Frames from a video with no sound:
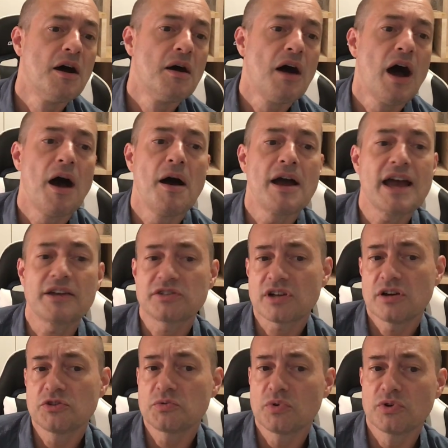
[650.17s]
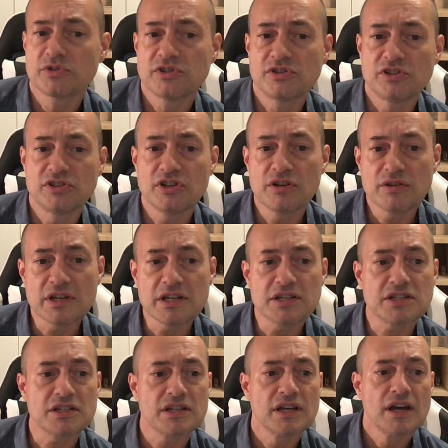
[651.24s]
He has to go underwater to do
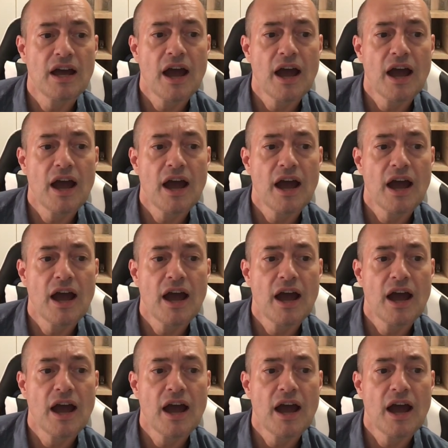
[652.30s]
this,